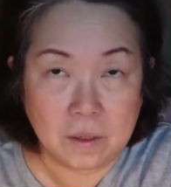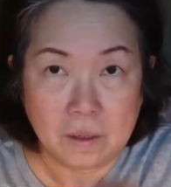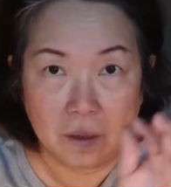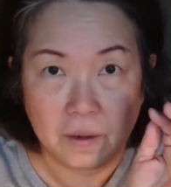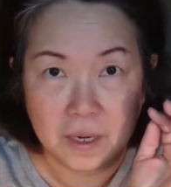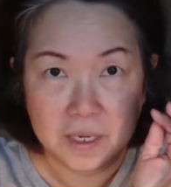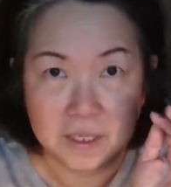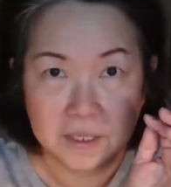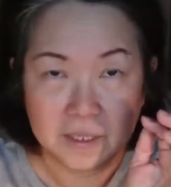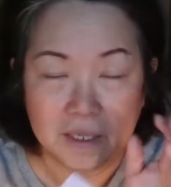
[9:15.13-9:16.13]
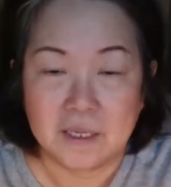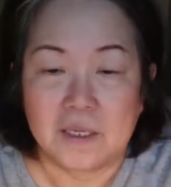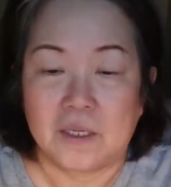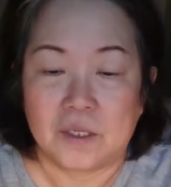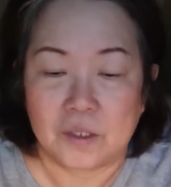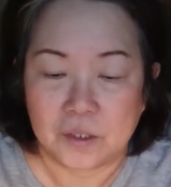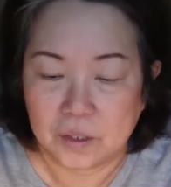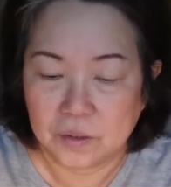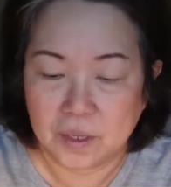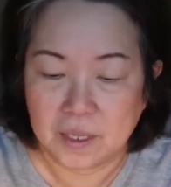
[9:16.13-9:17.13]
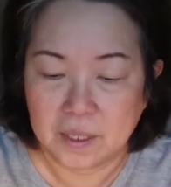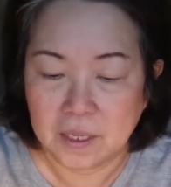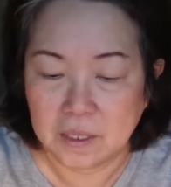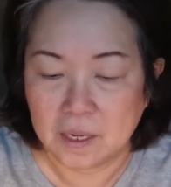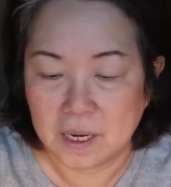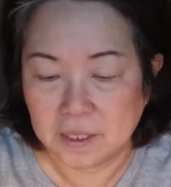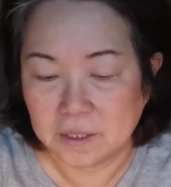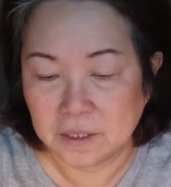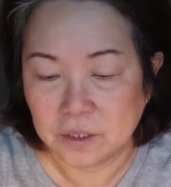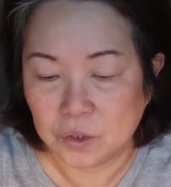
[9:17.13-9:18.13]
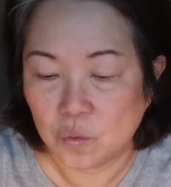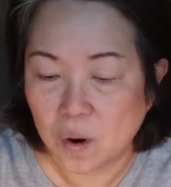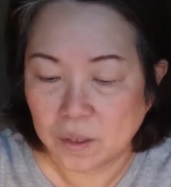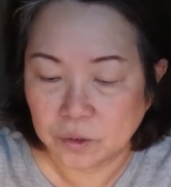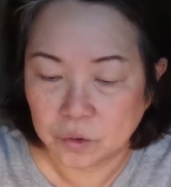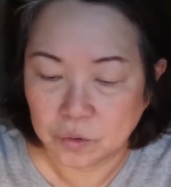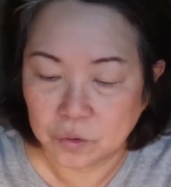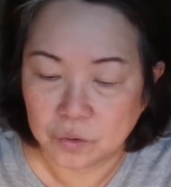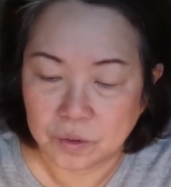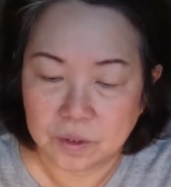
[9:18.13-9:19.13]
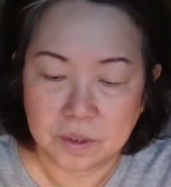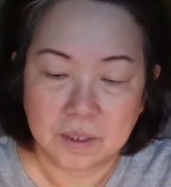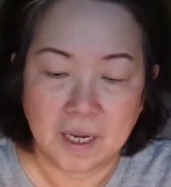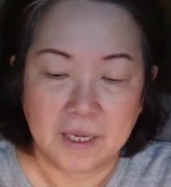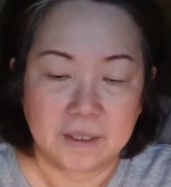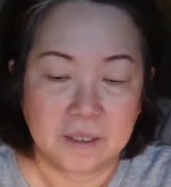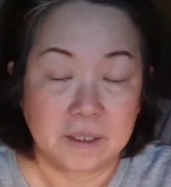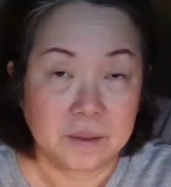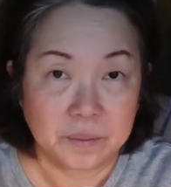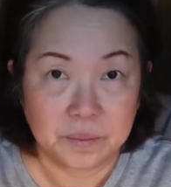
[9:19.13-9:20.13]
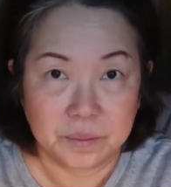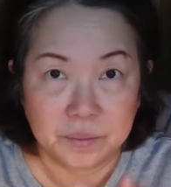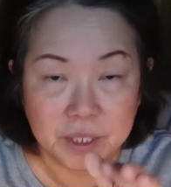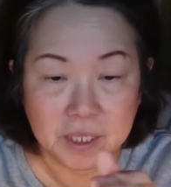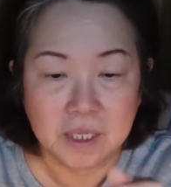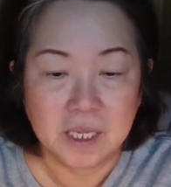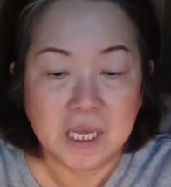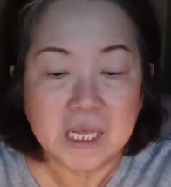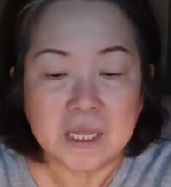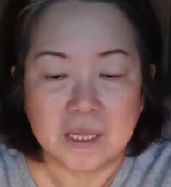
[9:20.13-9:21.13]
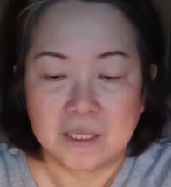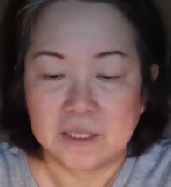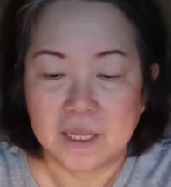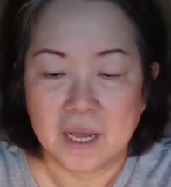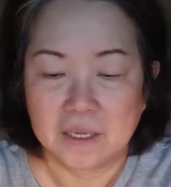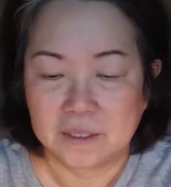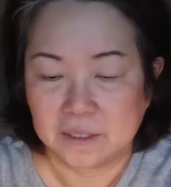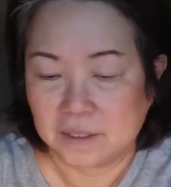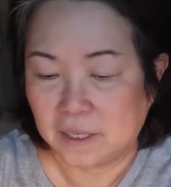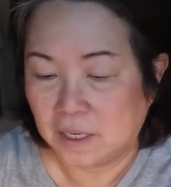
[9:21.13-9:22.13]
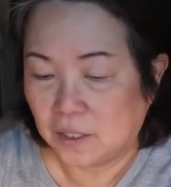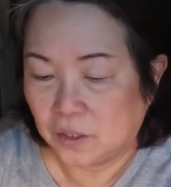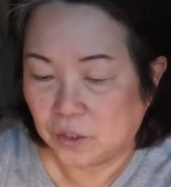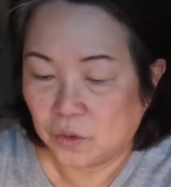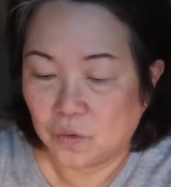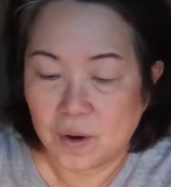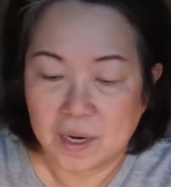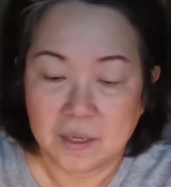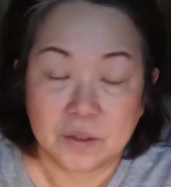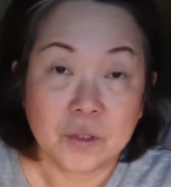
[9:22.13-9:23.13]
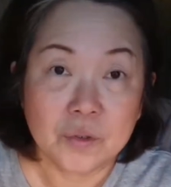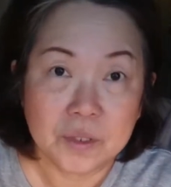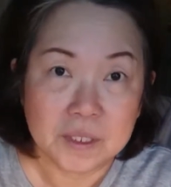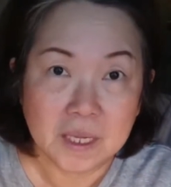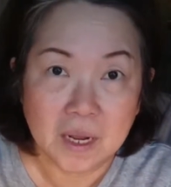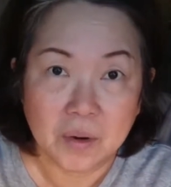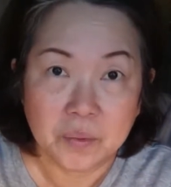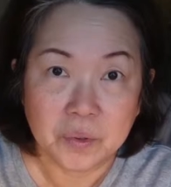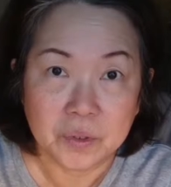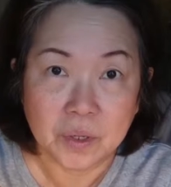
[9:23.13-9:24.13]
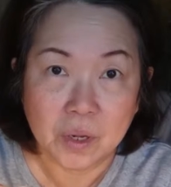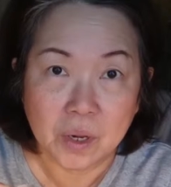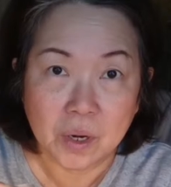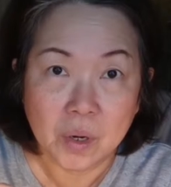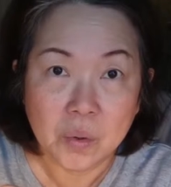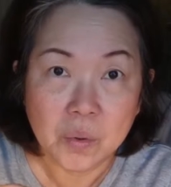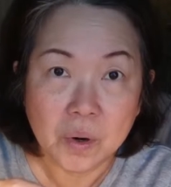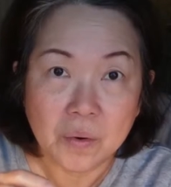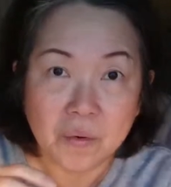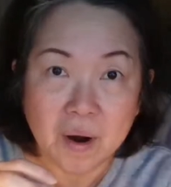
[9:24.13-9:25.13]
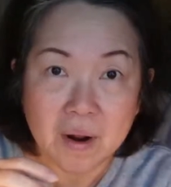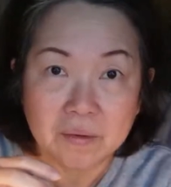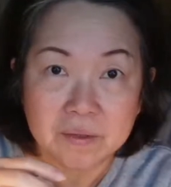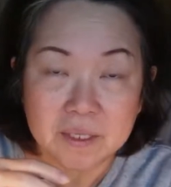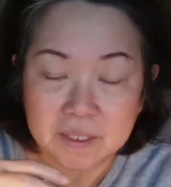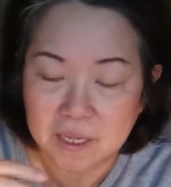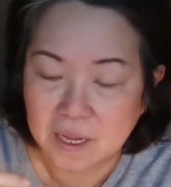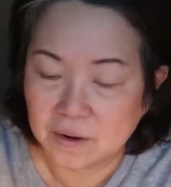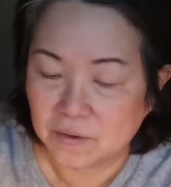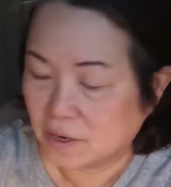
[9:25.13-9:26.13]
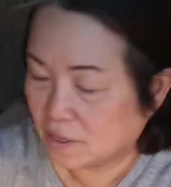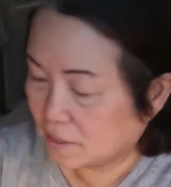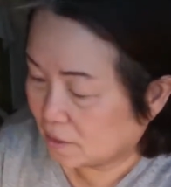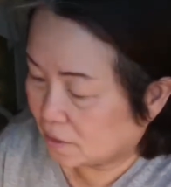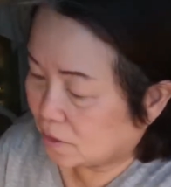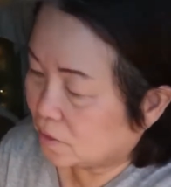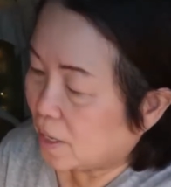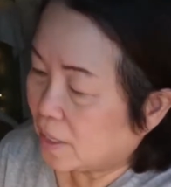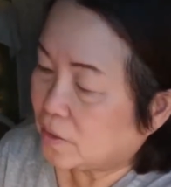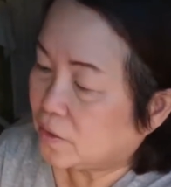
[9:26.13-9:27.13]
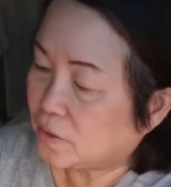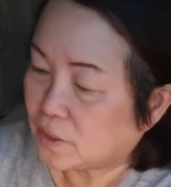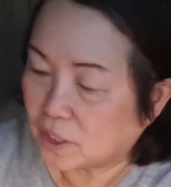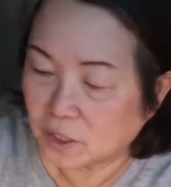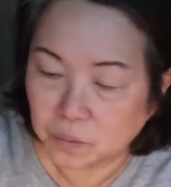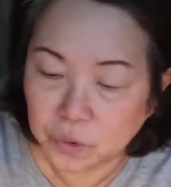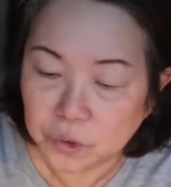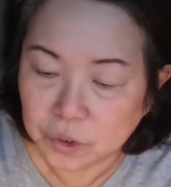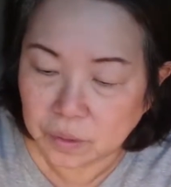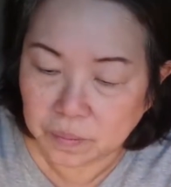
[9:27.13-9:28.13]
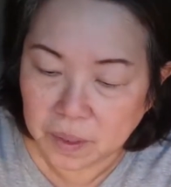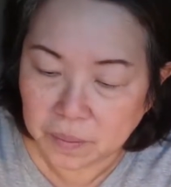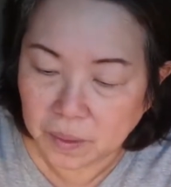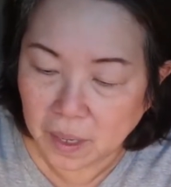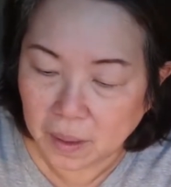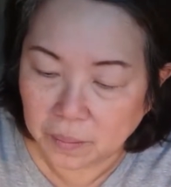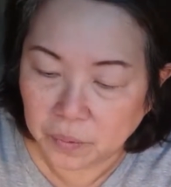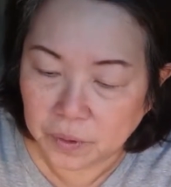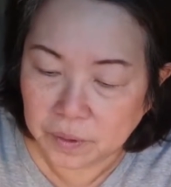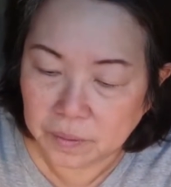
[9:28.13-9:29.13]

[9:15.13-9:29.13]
All right. So, and then later you want to like bring it inside. So what I'll do is that I'll put glue around this area so I could just push the paper upward.